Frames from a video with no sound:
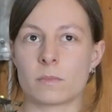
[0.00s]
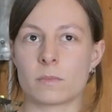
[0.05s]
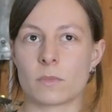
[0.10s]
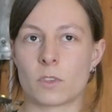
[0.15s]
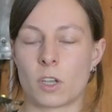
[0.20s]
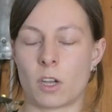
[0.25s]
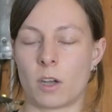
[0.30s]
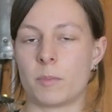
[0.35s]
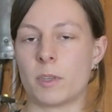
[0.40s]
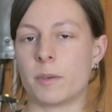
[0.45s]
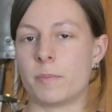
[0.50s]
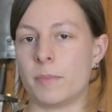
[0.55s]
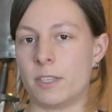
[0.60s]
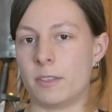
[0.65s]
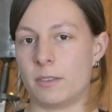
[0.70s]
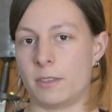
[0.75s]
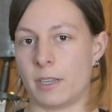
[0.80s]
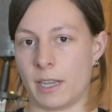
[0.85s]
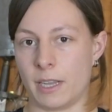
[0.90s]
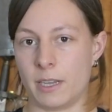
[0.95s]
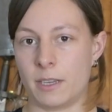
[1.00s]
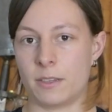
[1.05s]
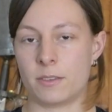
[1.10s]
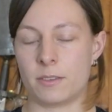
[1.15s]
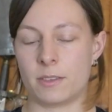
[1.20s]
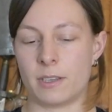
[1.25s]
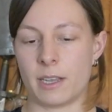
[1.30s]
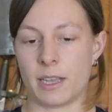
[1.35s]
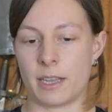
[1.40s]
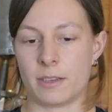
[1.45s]
common
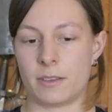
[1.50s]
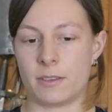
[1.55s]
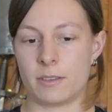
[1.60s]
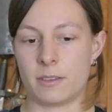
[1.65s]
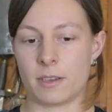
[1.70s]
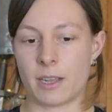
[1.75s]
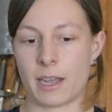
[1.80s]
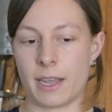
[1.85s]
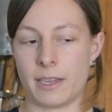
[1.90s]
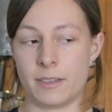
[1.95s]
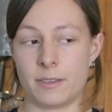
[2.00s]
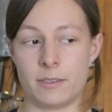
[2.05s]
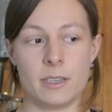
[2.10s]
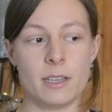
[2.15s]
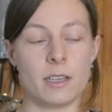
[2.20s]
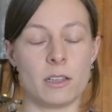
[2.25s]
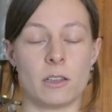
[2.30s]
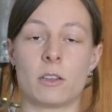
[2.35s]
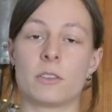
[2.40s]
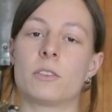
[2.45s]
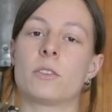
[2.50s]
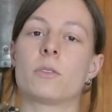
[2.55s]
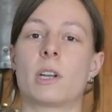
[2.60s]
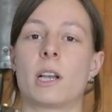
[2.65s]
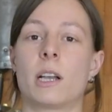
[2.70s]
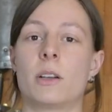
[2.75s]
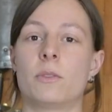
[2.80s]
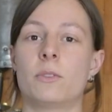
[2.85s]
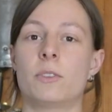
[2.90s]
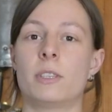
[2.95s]
mistakes that I see a lot
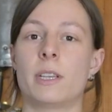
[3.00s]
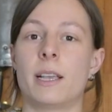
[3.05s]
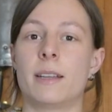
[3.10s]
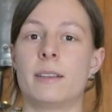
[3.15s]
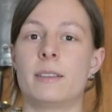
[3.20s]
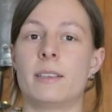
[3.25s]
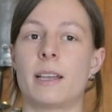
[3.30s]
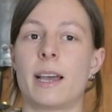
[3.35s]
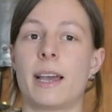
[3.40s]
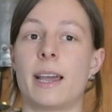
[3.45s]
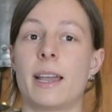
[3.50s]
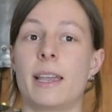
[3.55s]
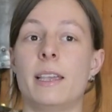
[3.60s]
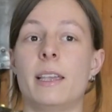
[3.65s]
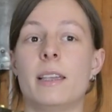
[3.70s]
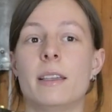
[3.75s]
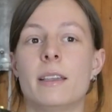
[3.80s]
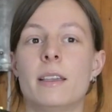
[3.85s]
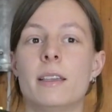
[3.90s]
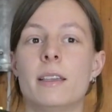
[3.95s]
around, and I